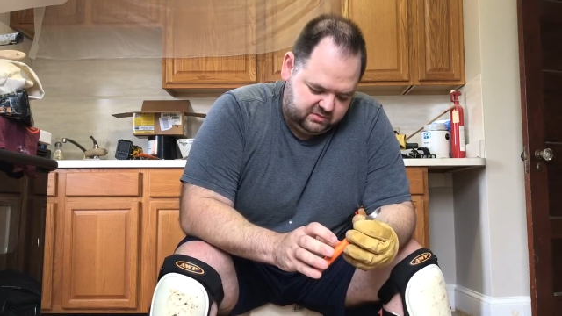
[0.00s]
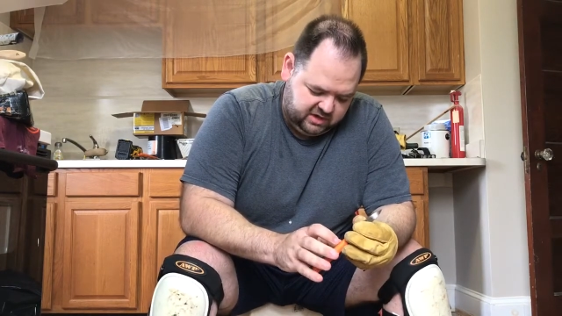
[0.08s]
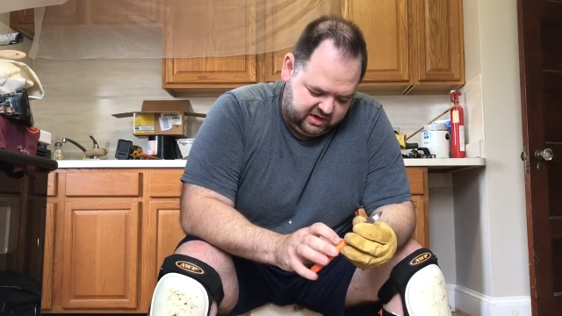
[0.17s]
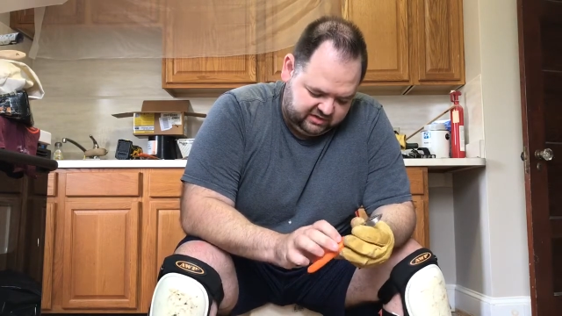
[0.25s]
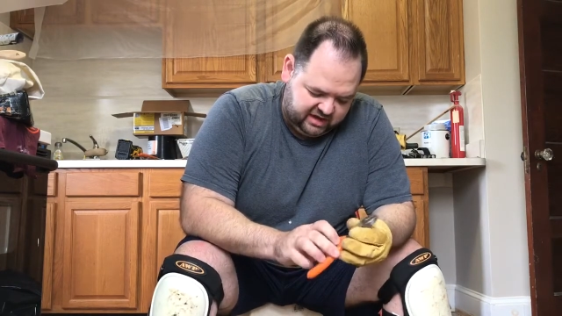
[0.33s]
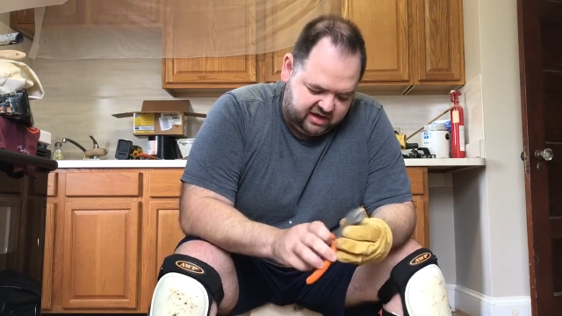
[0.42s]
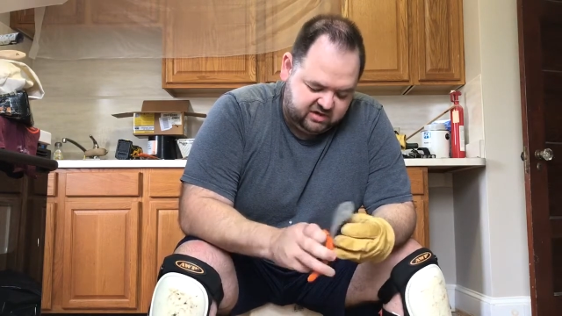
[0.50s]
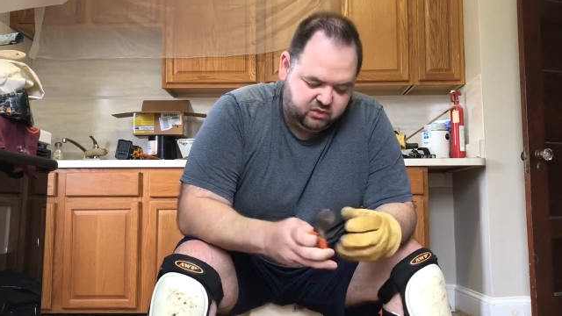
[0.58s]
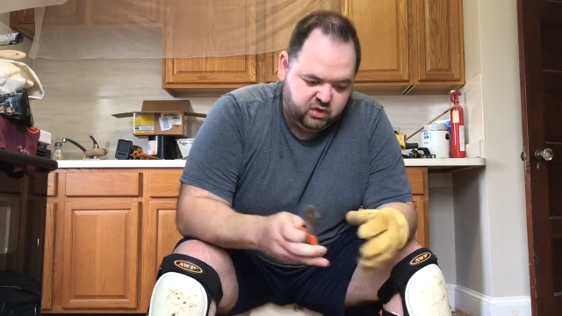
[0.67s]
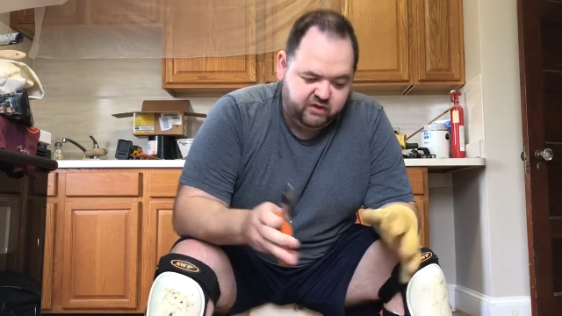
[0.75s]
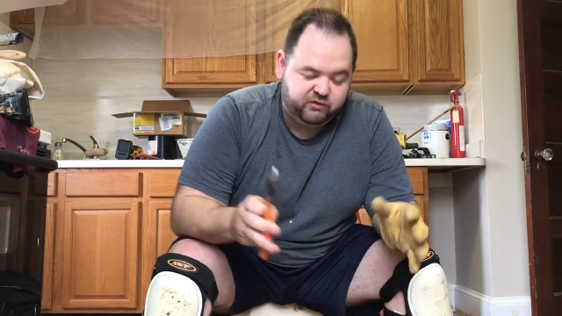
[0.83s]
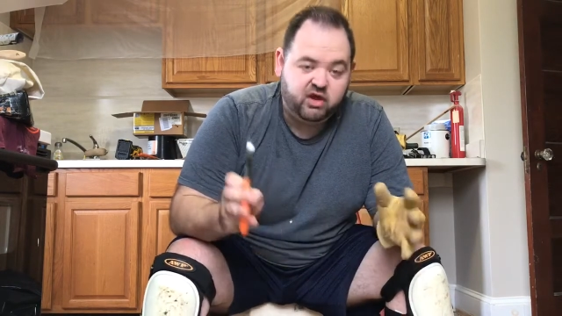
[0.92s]
is that
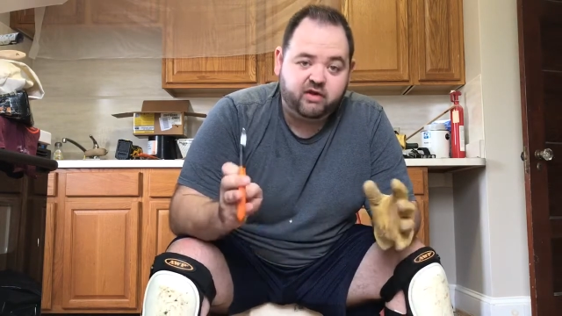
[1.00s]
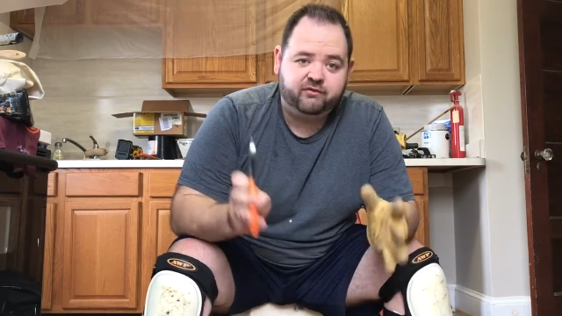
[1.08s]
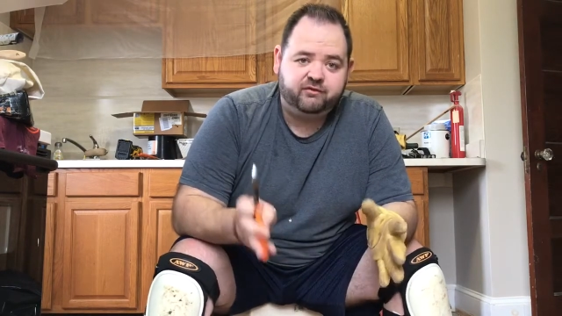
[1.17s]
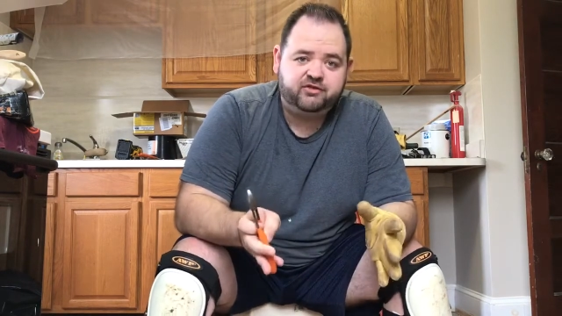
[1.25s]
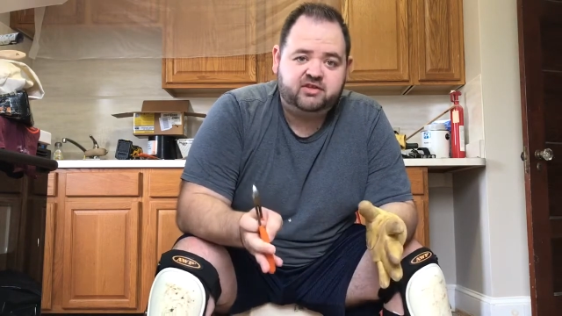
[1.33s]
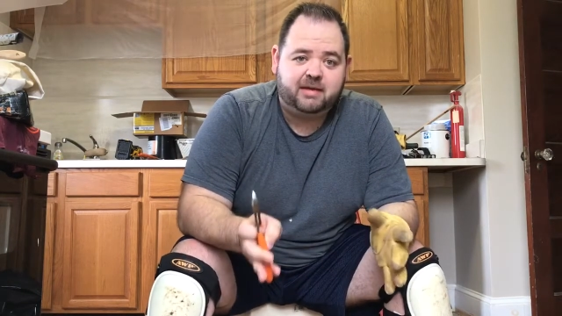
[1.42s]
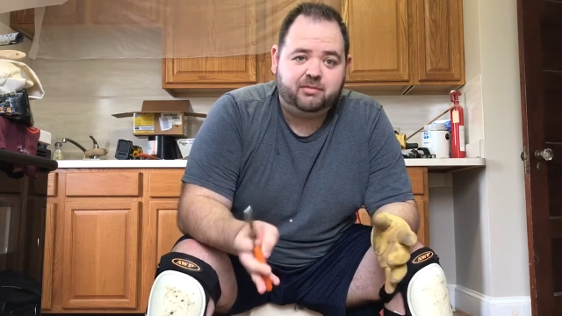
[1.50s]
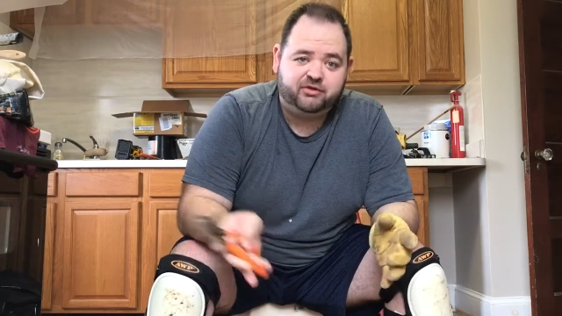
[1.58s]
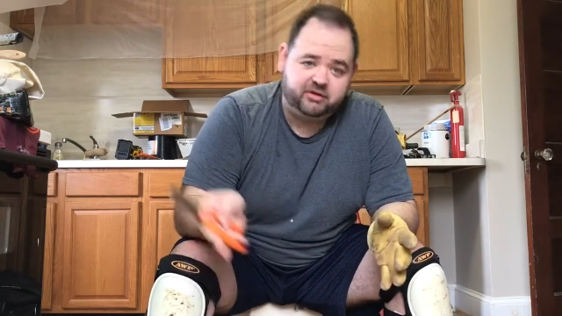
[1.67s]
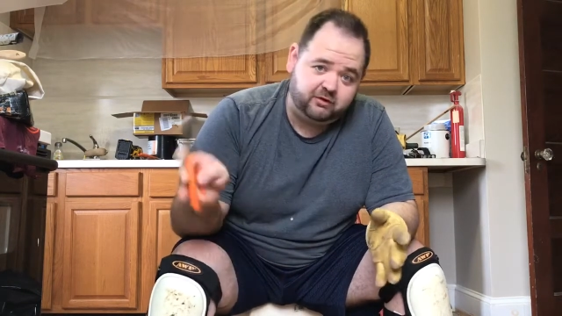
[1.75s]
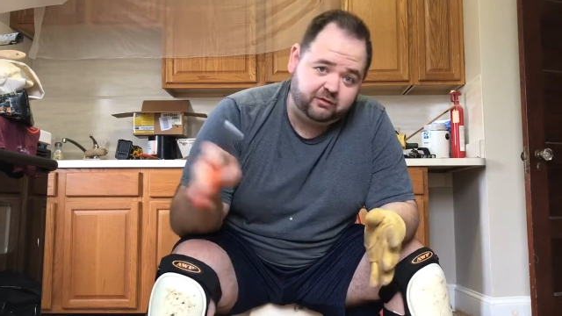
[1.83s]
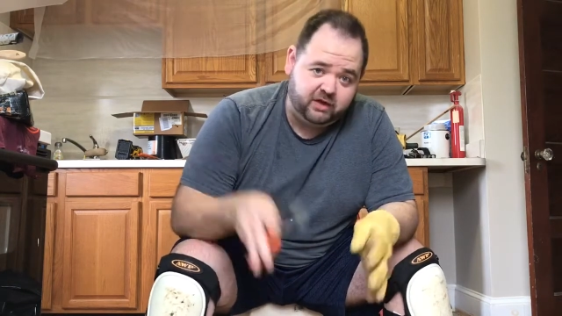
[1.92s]
if you have staples
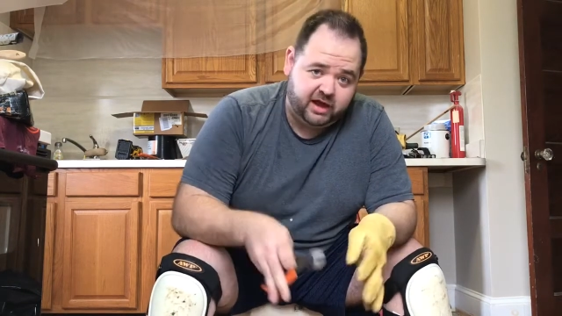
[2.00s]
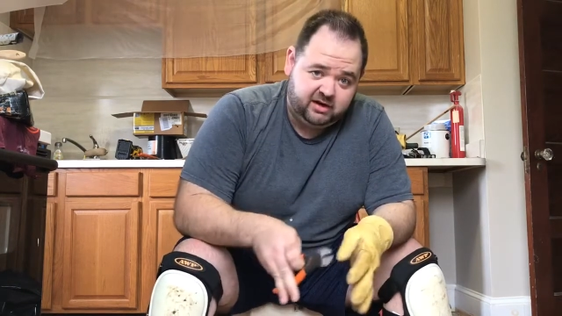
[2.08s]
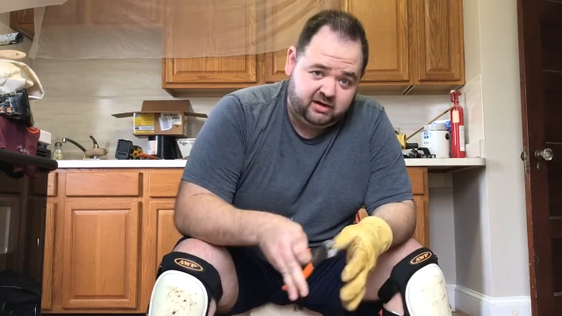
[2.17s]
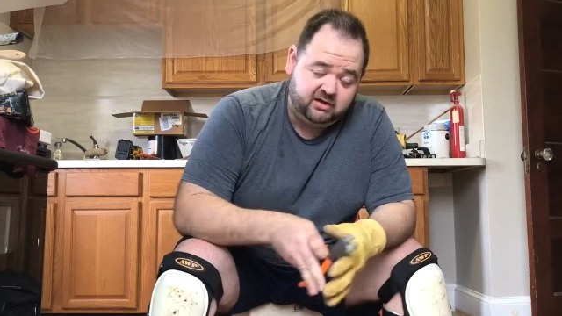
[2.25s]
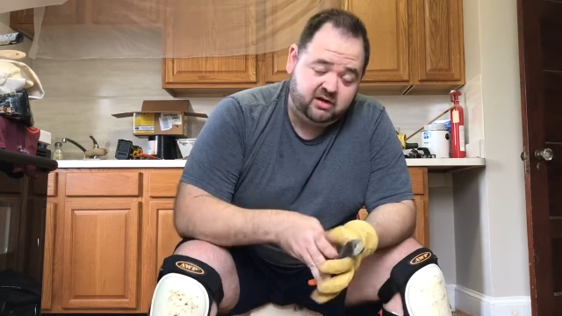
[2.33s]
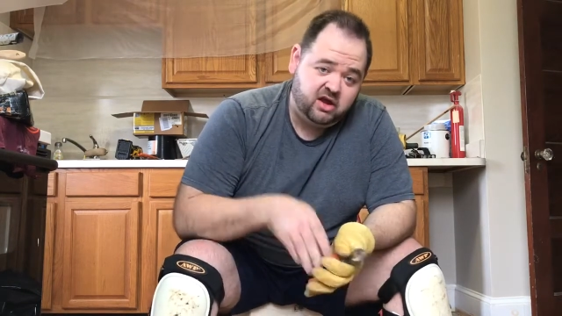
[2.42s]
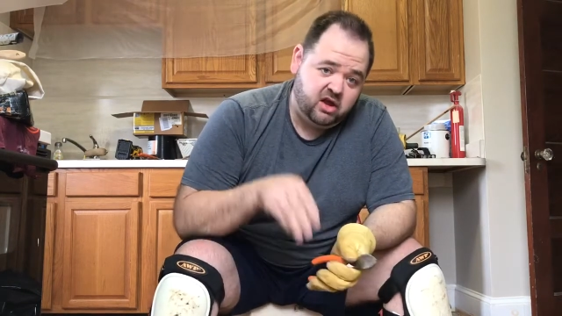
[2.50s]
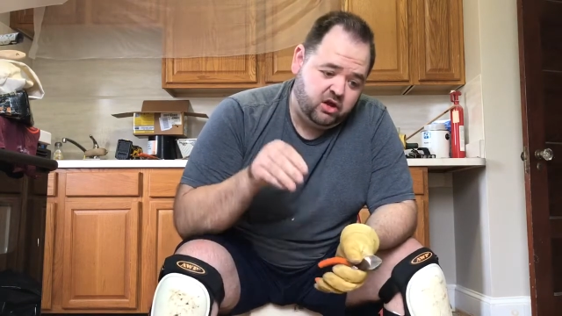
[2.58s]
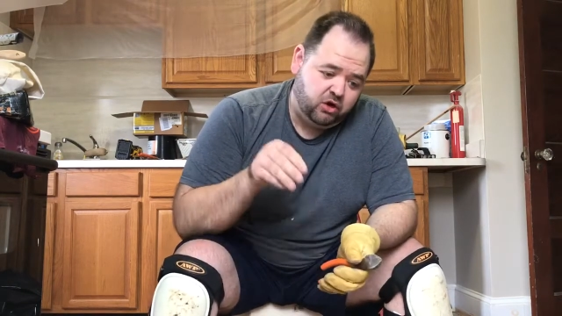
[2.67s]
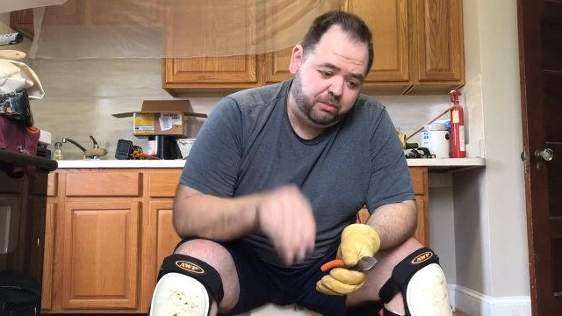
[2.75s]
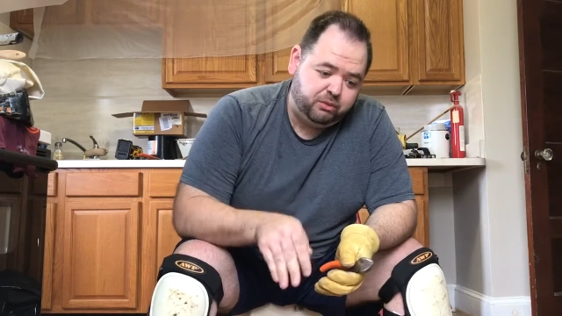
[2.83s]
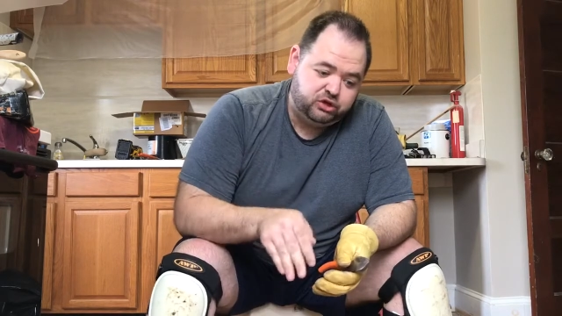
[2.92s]
that are flattened
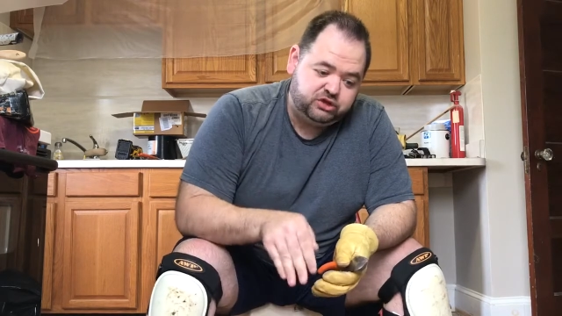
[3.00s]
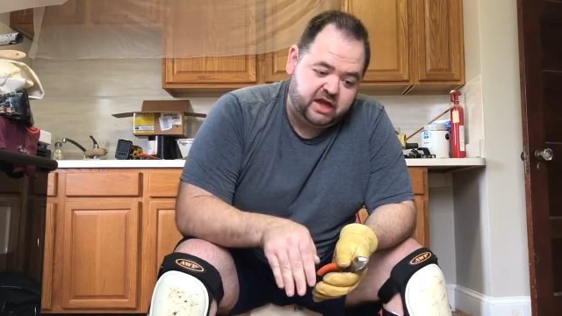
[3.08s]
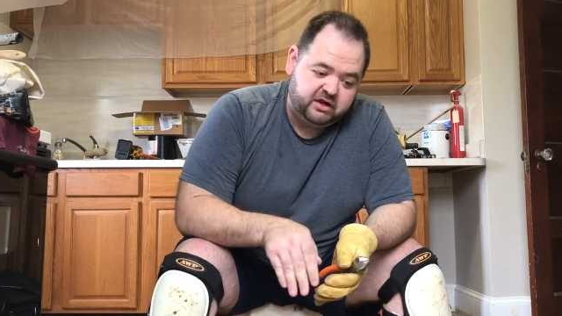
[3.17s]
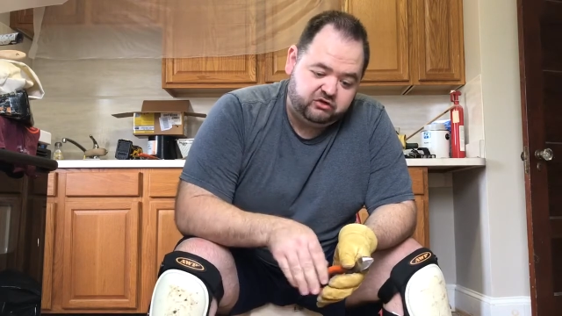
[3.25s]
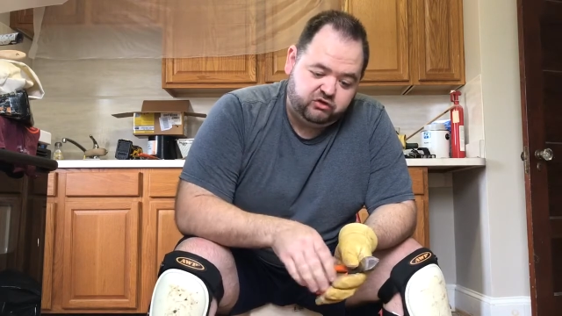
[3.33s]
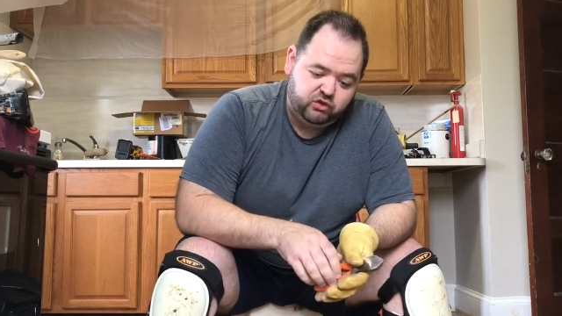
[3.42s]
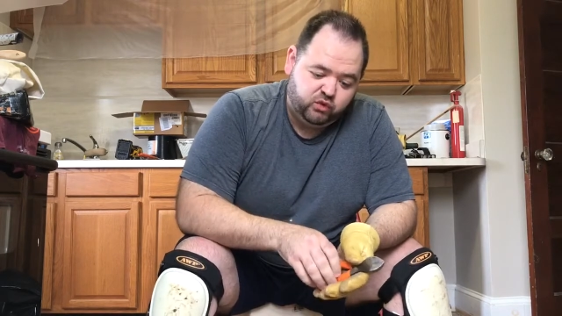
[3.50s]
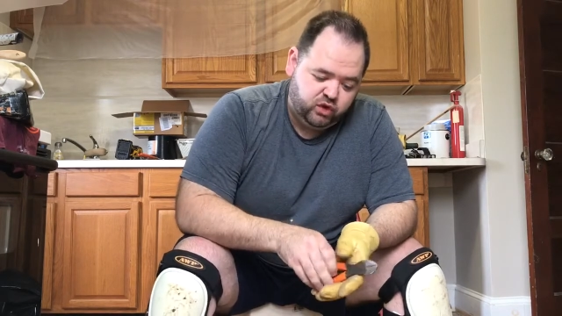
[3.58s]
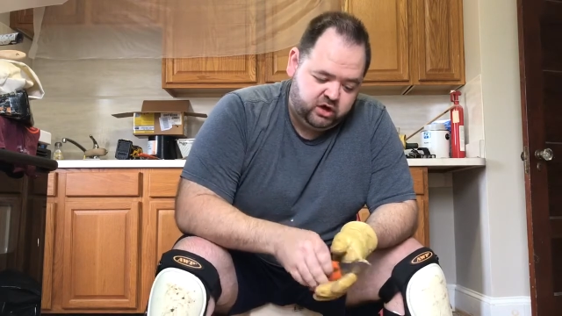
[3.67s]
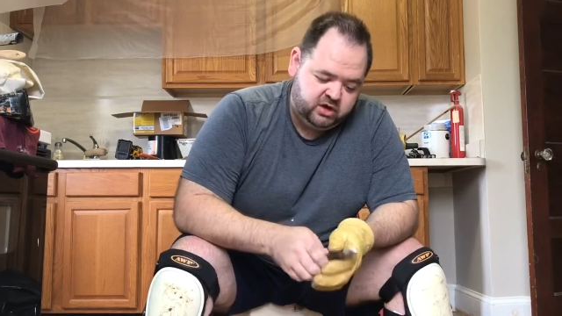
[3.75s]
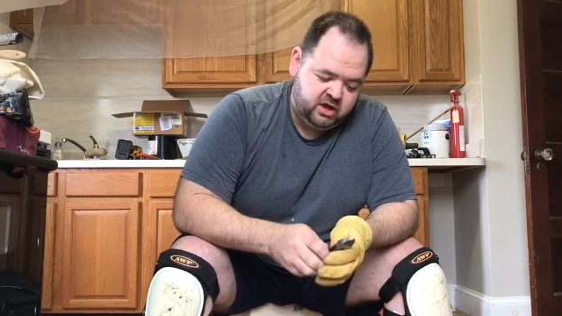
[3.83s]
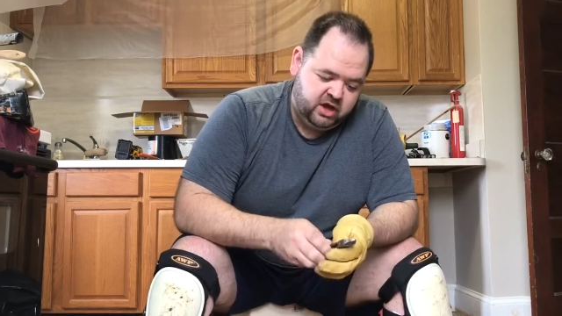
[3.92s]
or pushed down into the
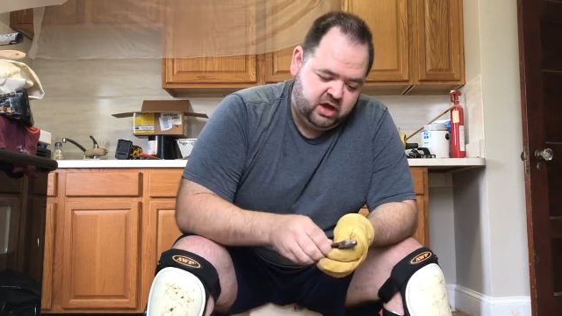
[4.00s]
wood,